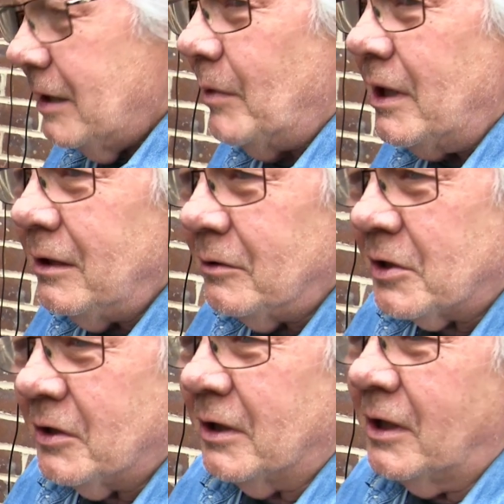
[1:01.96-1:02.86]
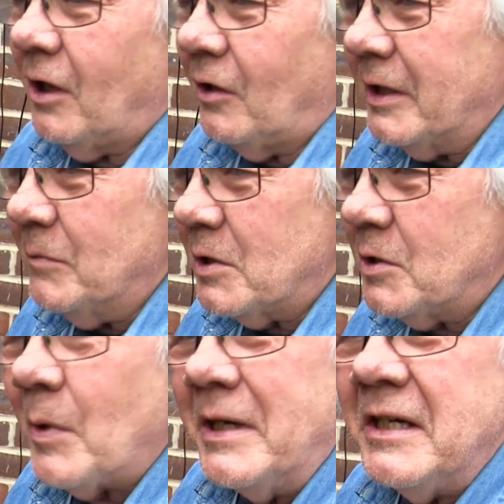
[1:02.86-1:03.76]
And when I looked at the clock, it was
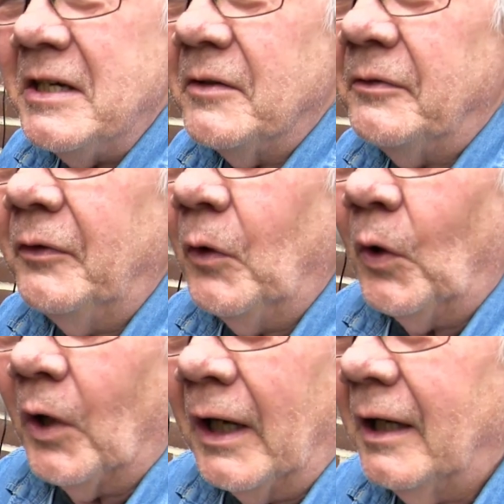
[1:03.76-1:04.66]
20 to 4.